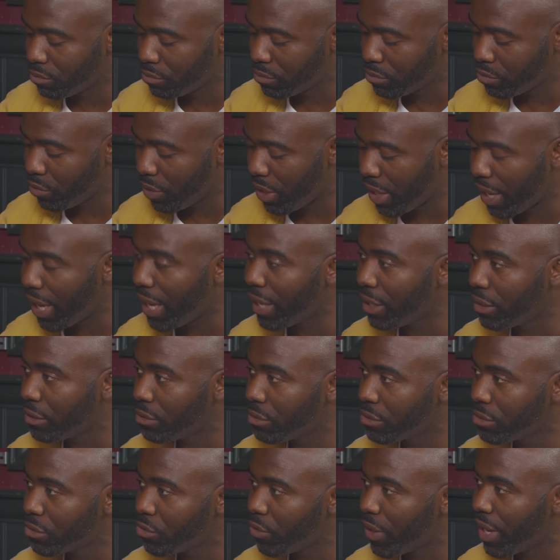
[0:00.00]
to where H
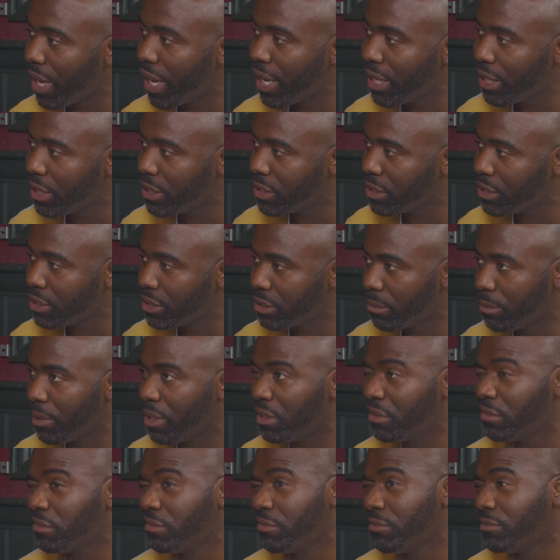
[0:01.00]
to where Helen is
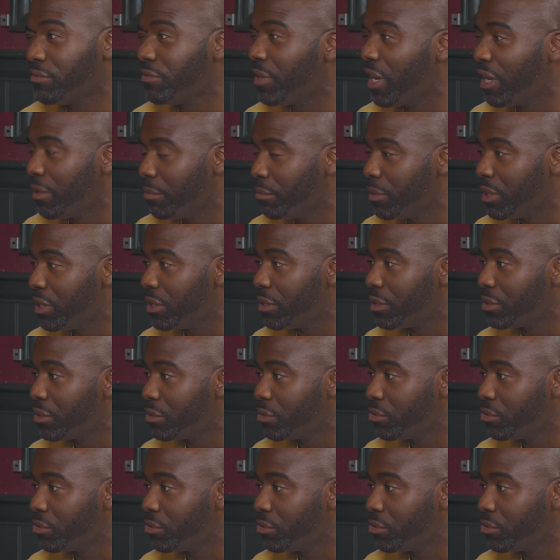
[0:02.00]
about five minutes